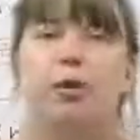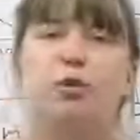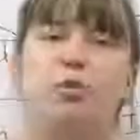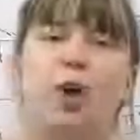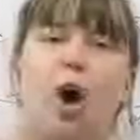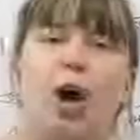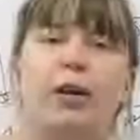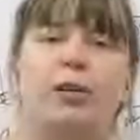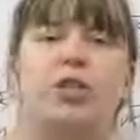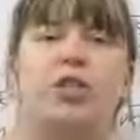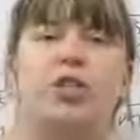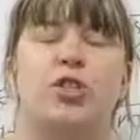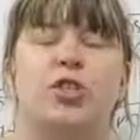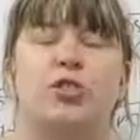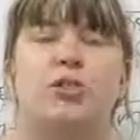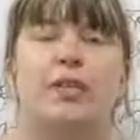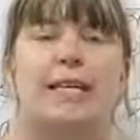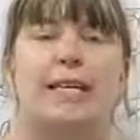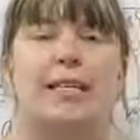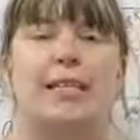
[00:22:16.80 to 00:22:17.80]
Burrard
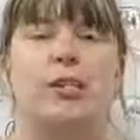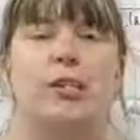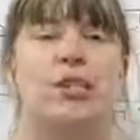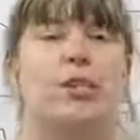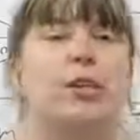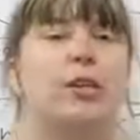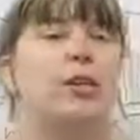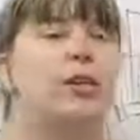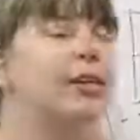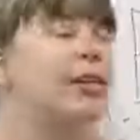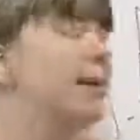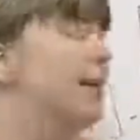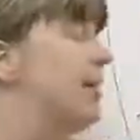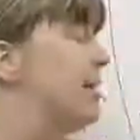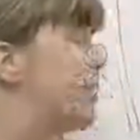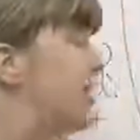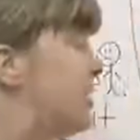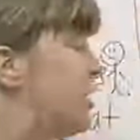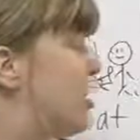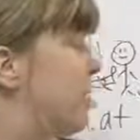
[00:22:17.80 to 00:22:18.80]
Street.
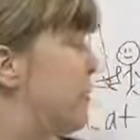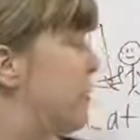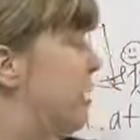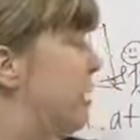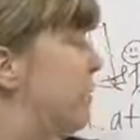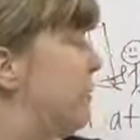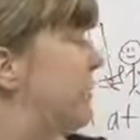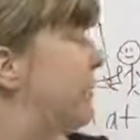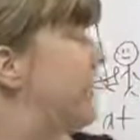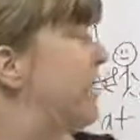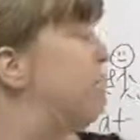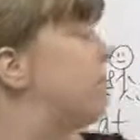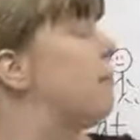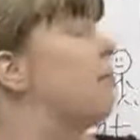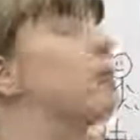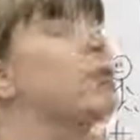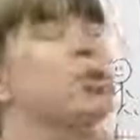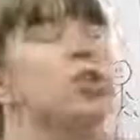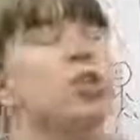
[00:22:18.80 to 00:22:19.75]
So typically when we're